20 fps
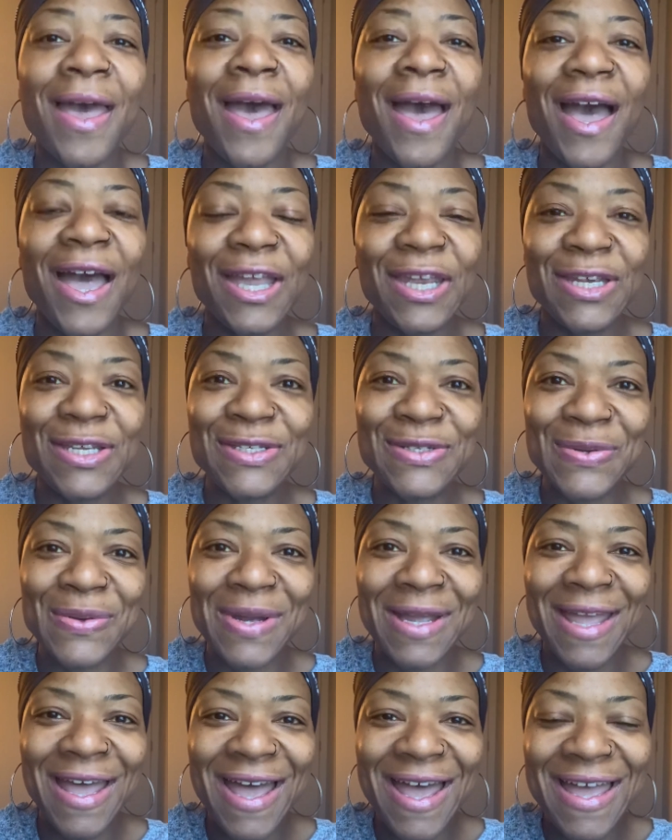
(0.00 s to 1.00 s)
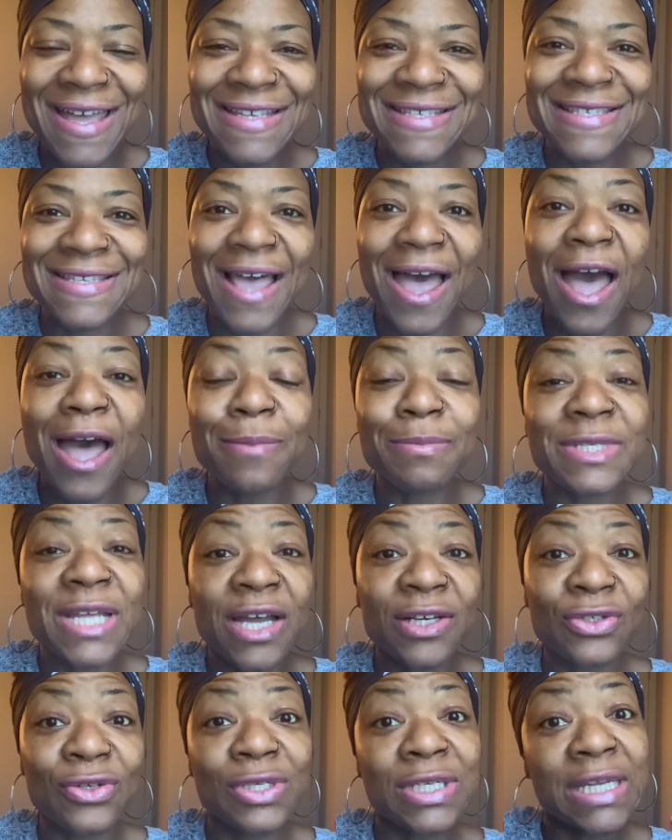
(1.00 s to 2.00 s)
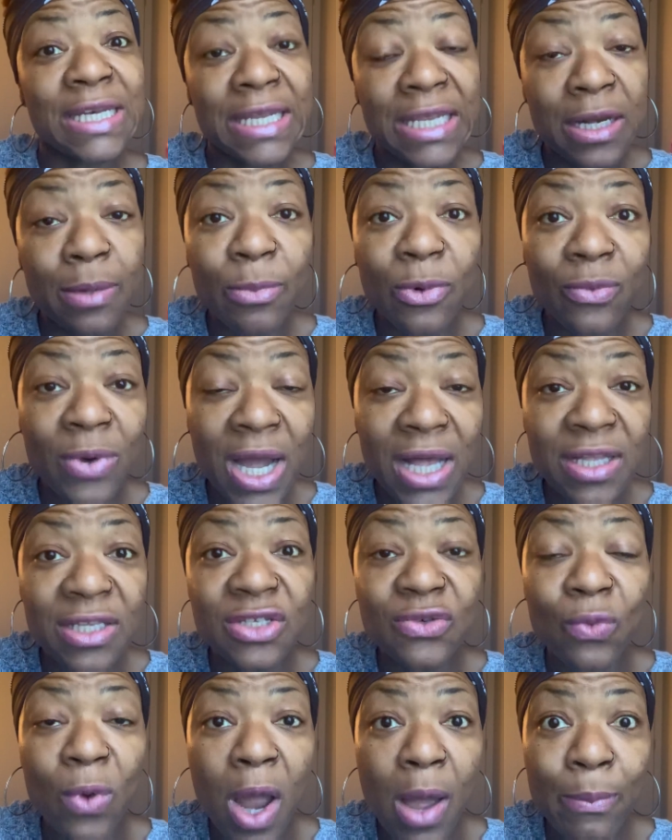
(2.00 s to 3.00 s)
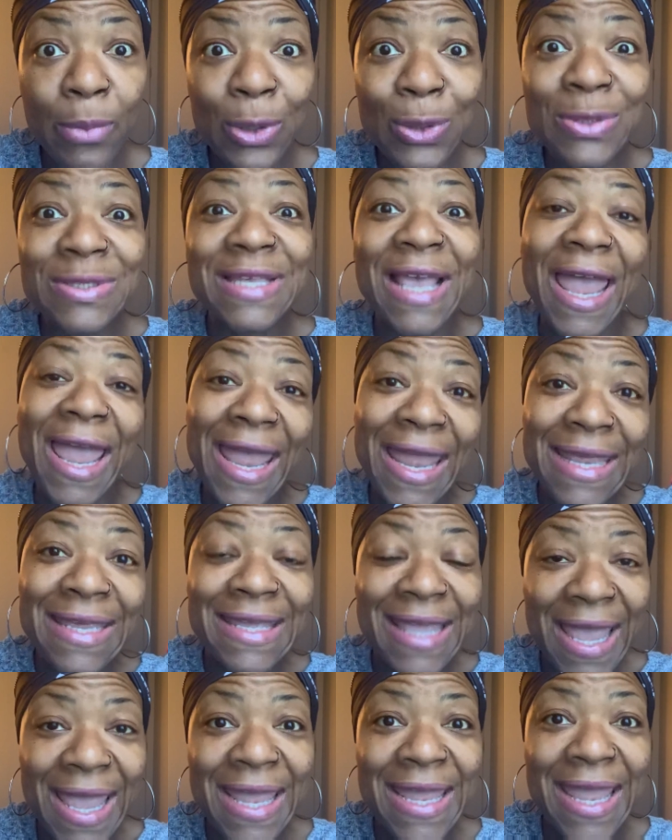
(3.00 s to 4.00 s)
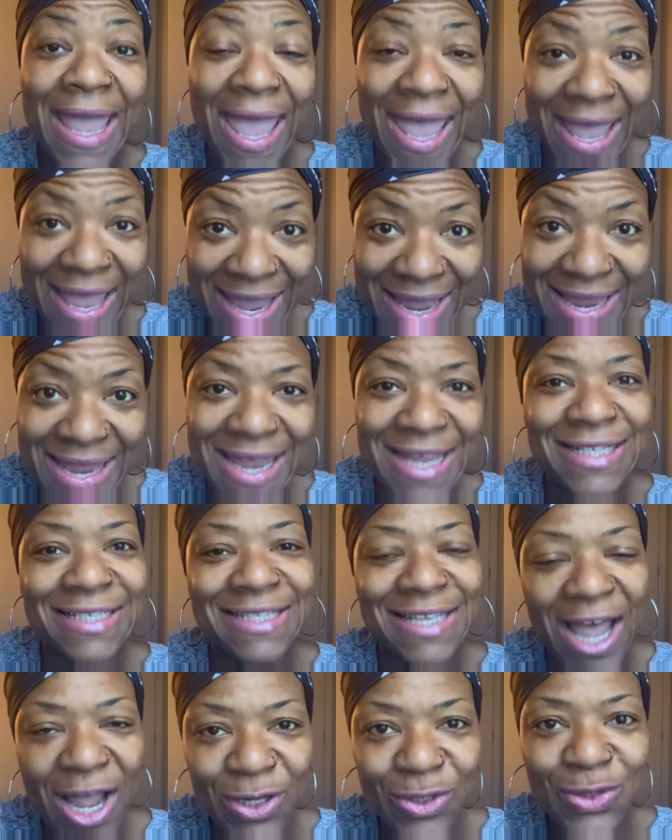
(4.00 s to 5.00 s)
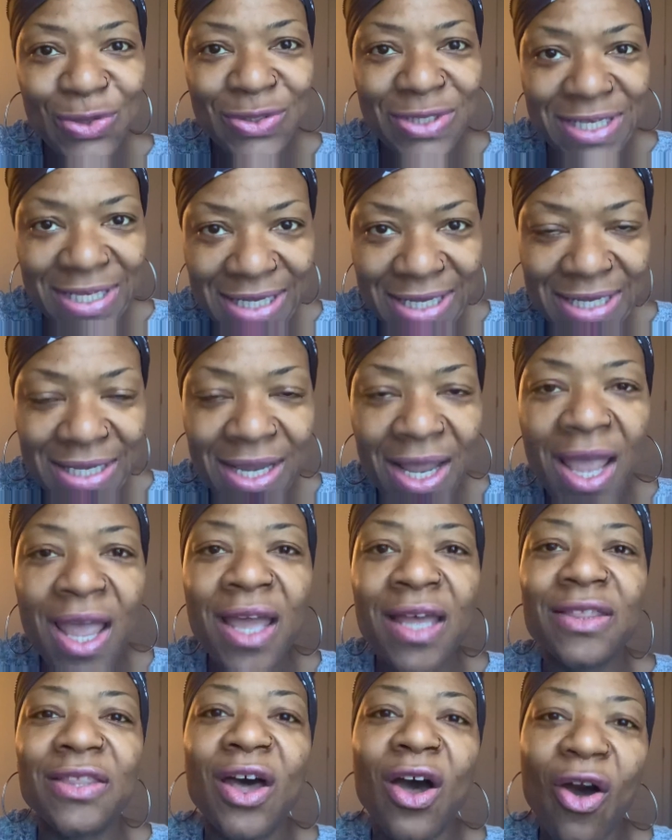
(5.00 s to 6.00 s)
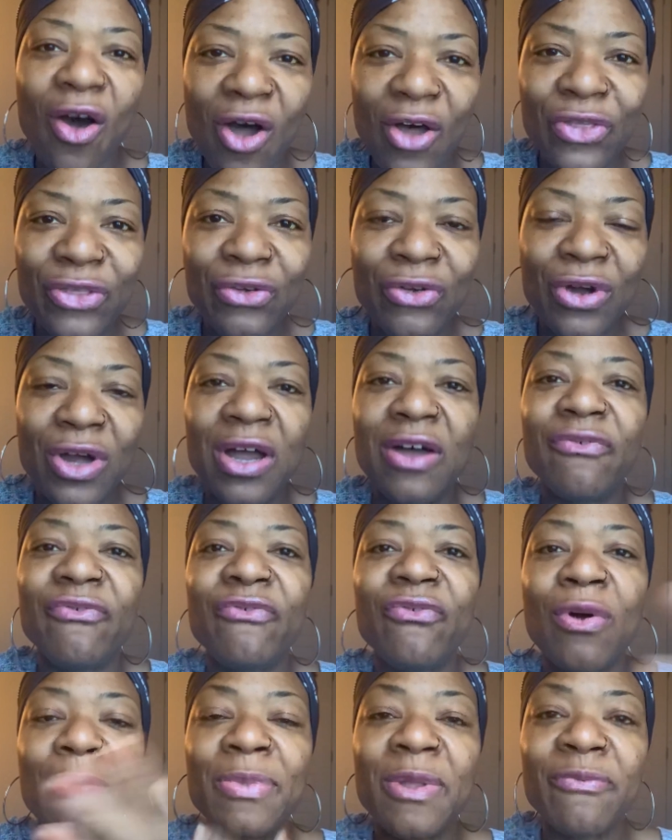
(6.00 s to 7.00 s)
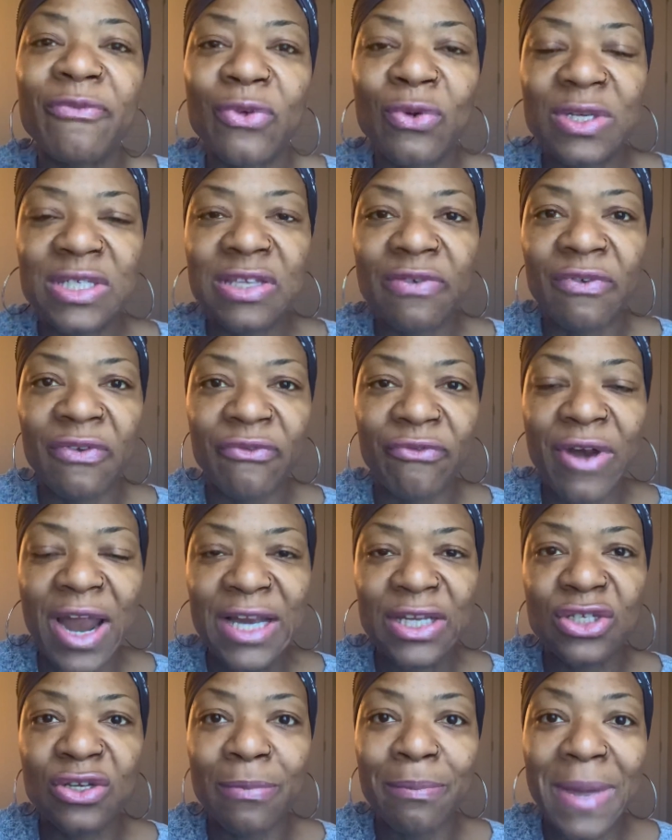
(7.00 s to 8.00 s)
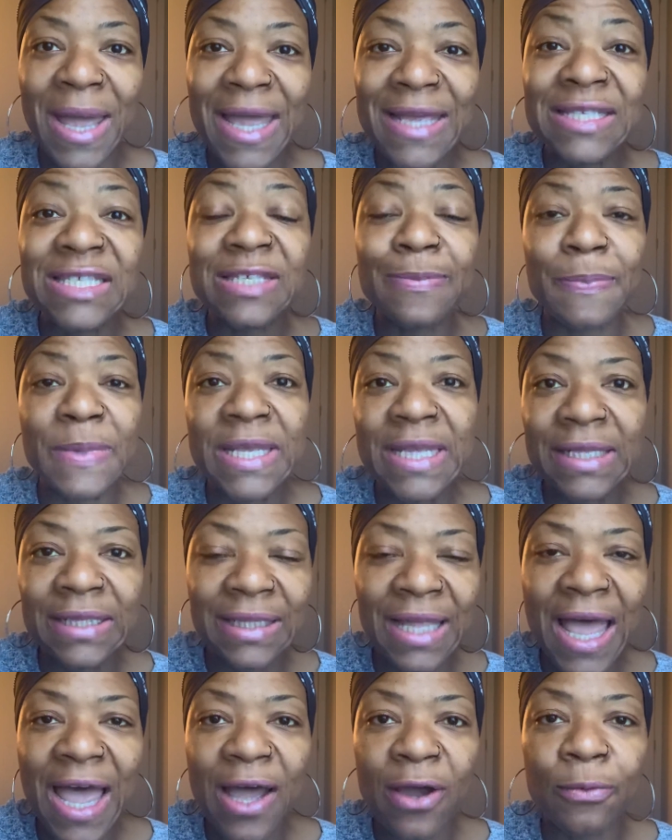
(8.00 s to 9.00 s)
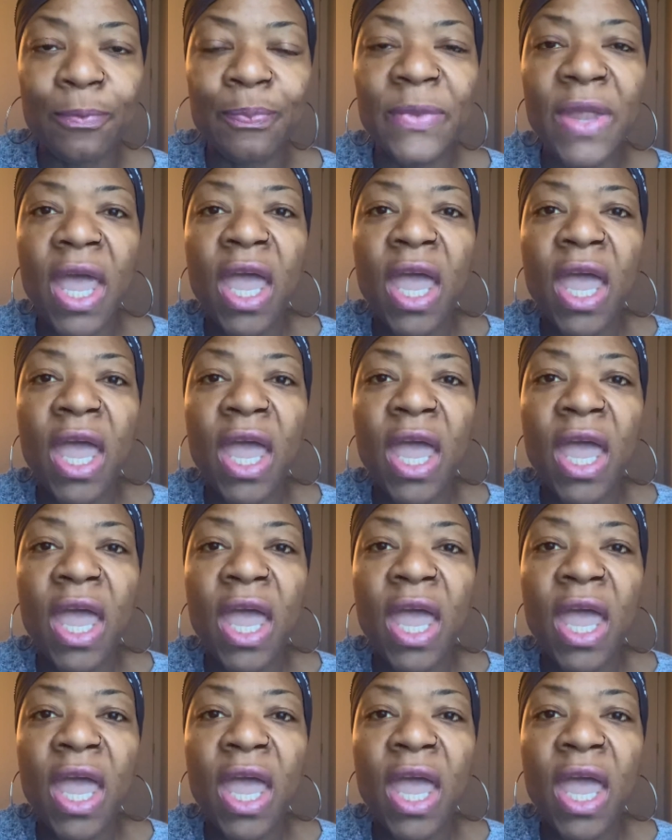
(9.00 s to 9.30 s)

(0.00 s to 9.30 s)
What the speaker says: How you doing, guys? I'm Dr. Danita Morales-Ramos, aka Dr. D, the author of From the Voice of a Fractured Mind, Speak Loud.